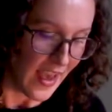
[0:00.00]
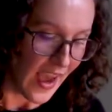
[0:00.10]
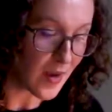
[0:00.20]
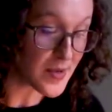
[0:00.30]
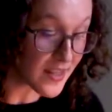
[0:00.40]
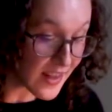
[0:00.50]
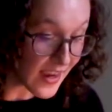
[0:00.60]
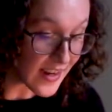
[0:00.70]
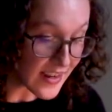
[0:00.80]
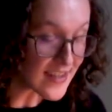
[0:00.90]
I am
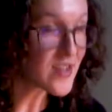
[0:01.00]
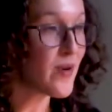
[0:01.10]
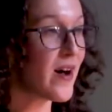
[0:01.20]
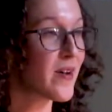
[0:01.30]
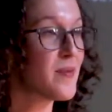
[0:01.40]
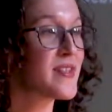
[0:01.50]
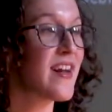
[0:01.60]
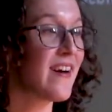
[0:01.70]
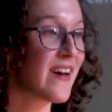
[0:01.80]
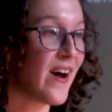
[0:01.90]
delighted to welcome
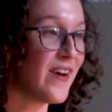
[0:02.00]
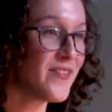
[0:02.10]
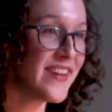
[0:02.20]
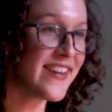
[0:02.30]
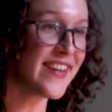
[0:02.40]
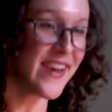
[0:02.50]
Sarah Coffin,